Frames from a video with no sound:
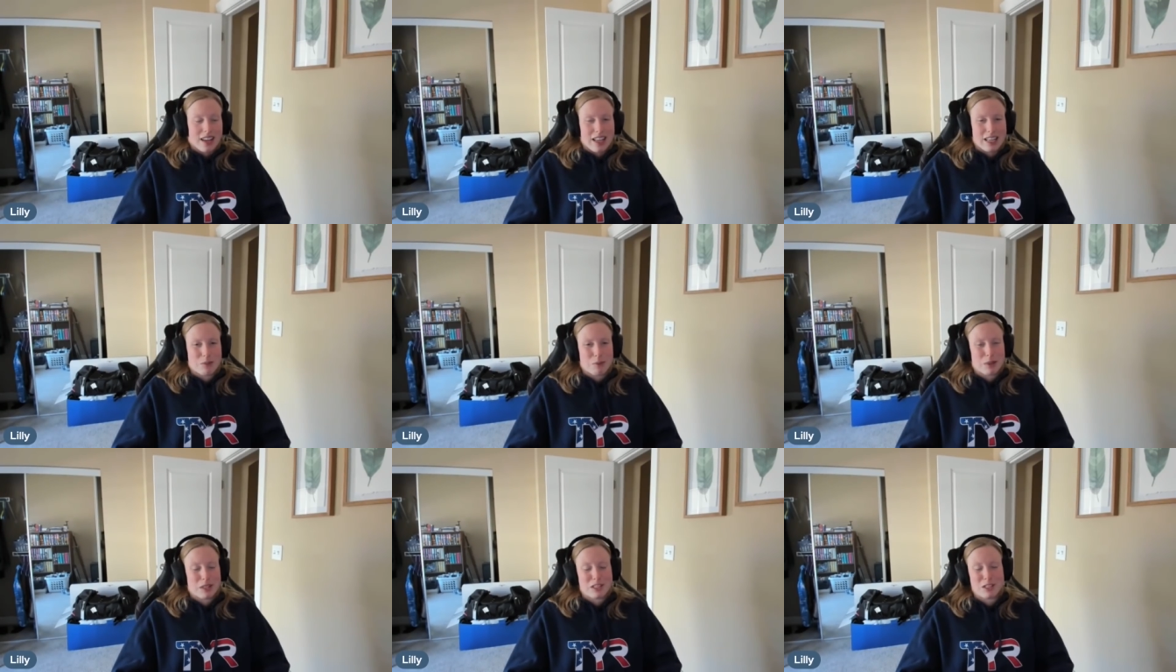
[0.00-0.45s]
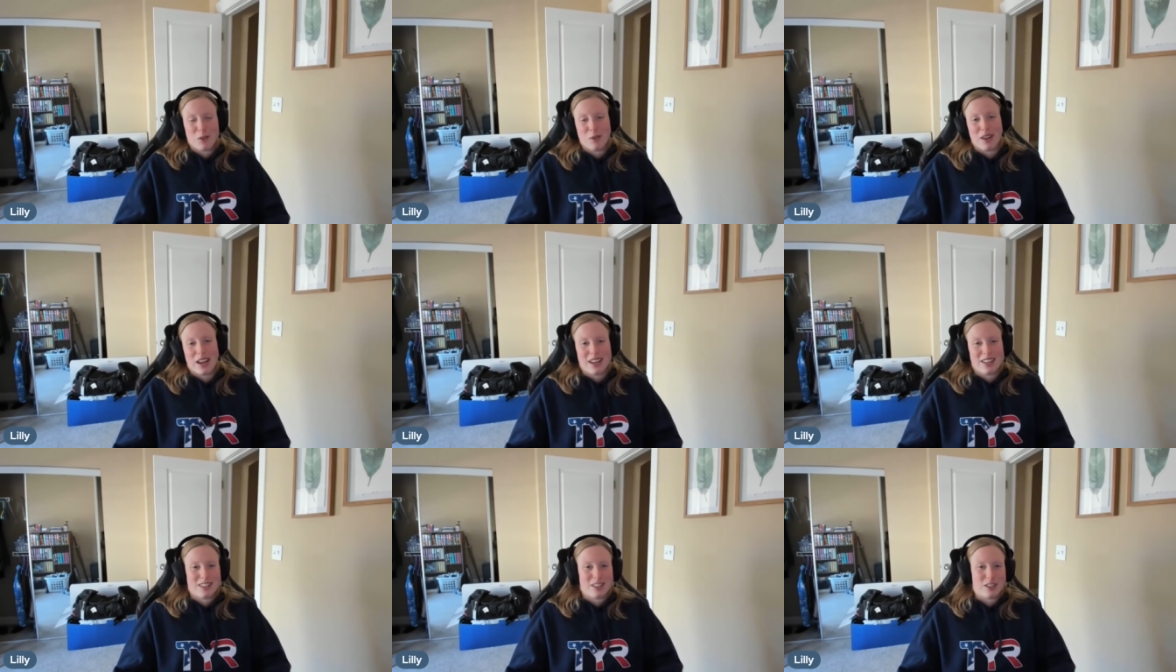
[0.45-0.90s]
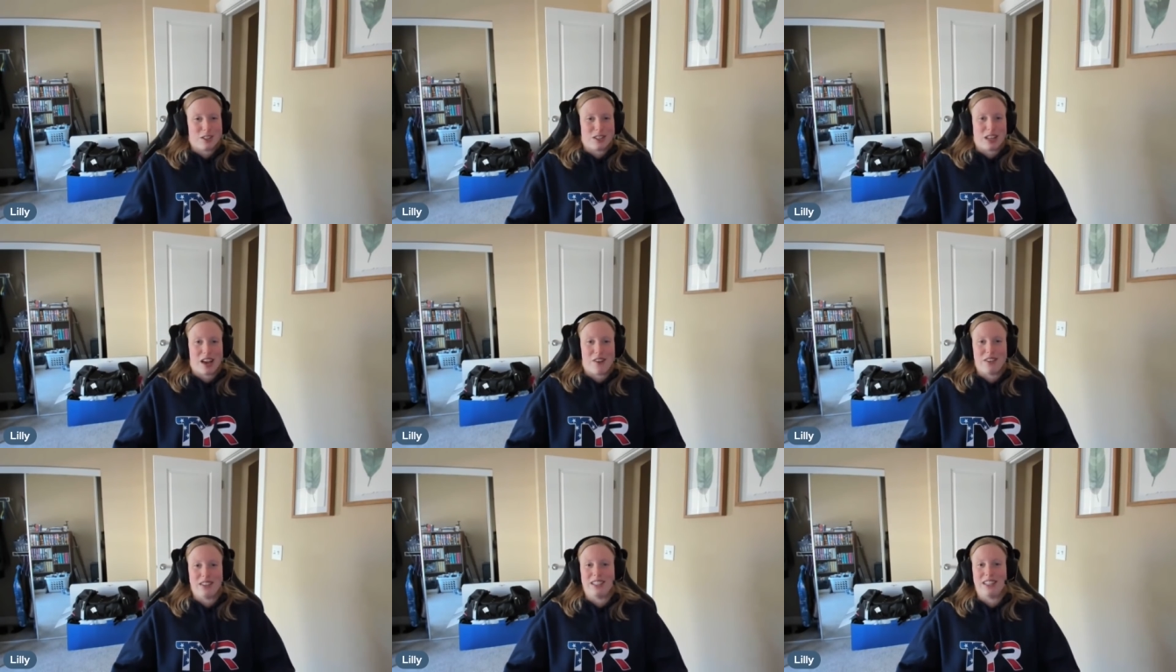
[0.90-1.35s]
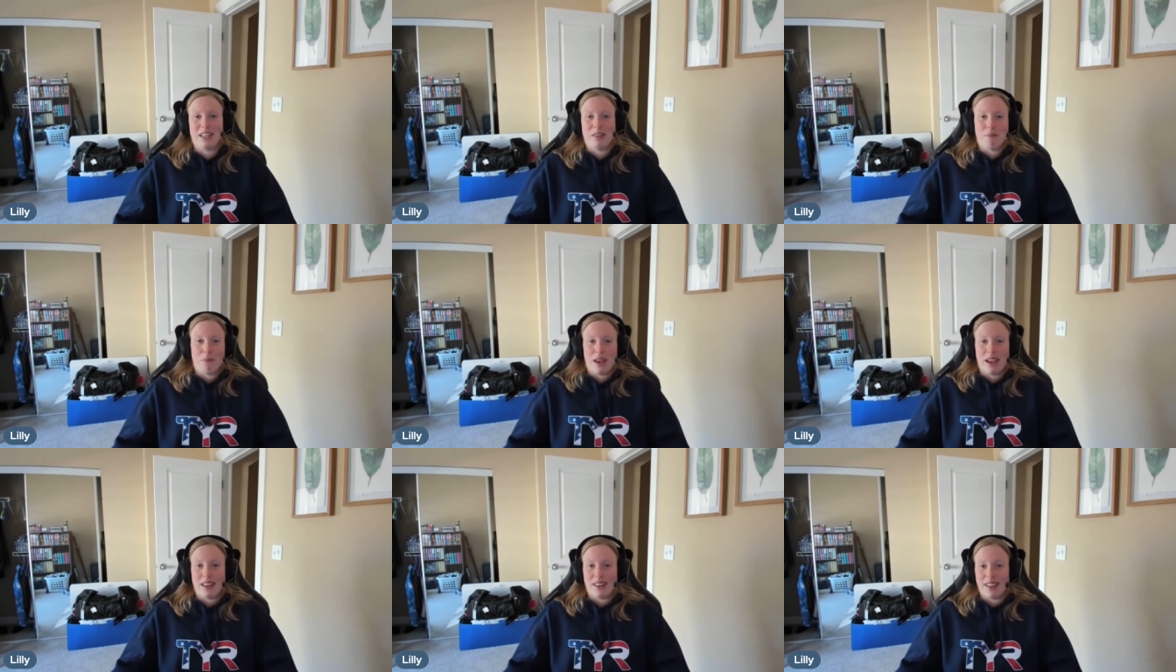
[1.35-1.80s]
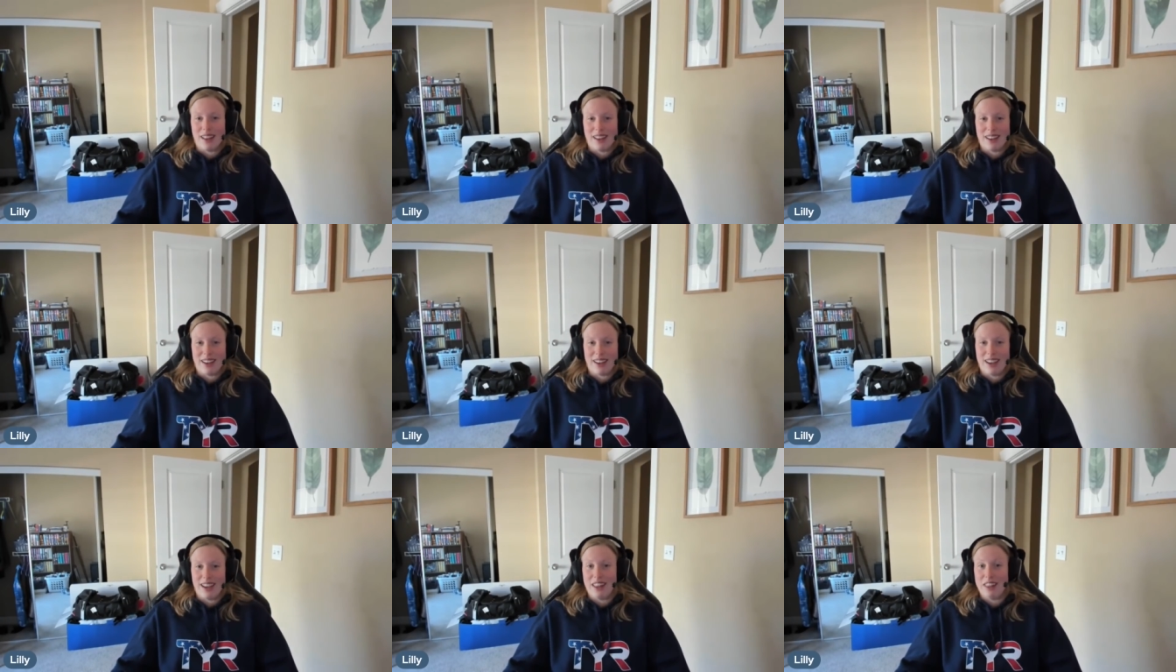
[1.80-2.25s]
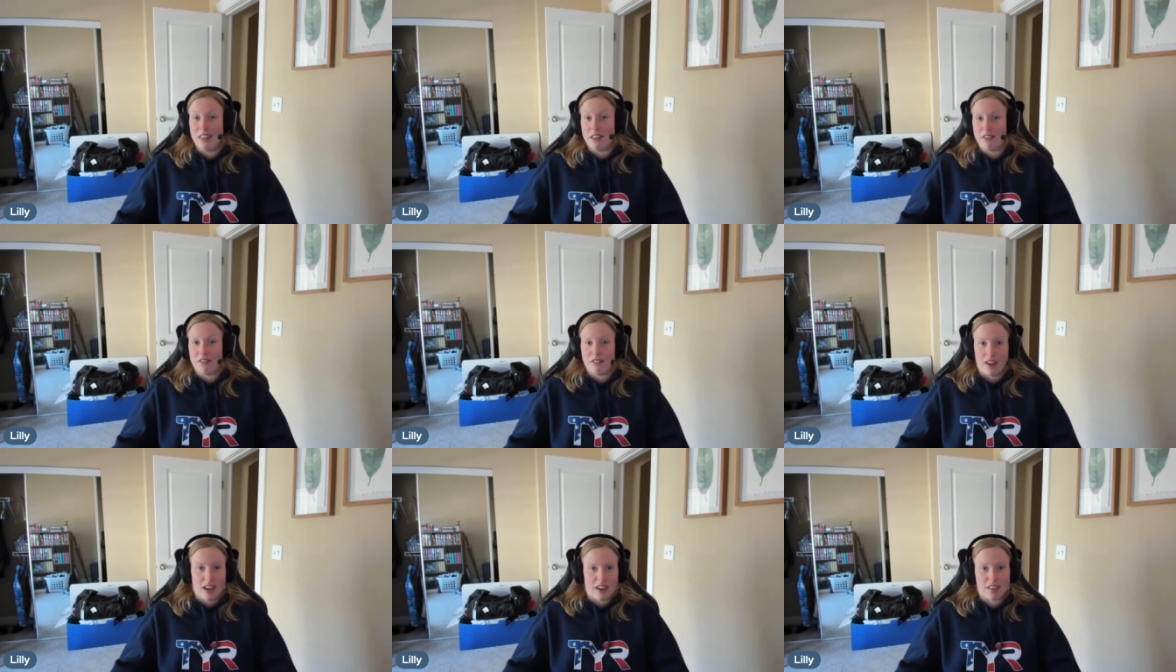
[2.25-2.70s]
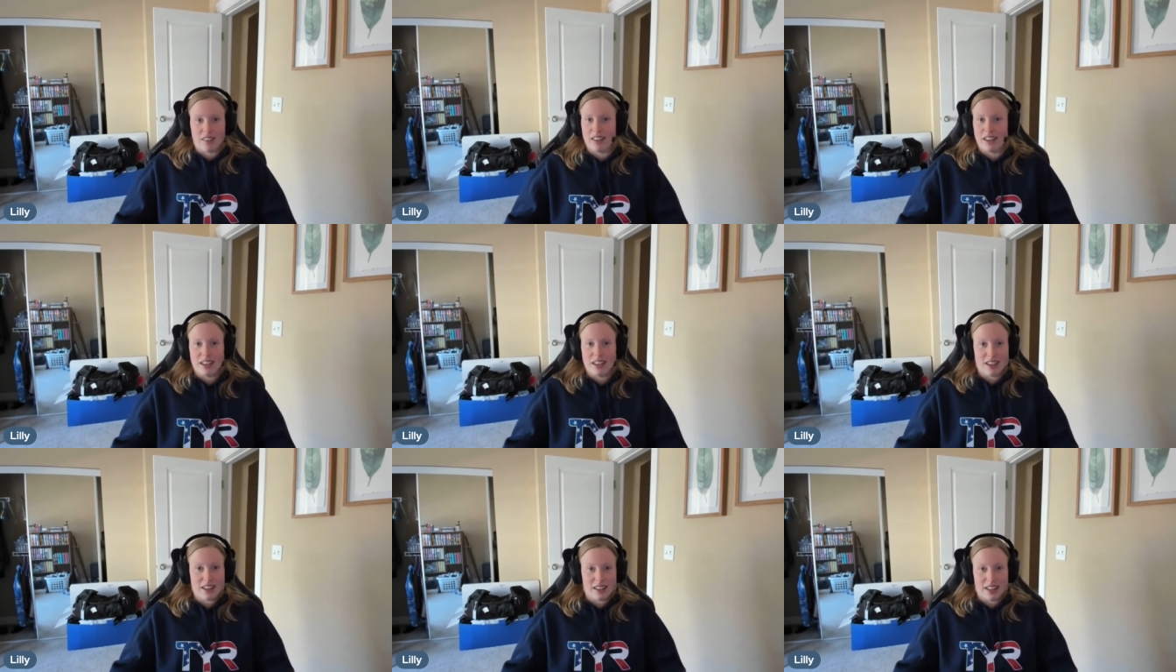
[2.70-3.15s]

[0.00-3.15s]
it's been so nice to just have a teammate like in the final heat.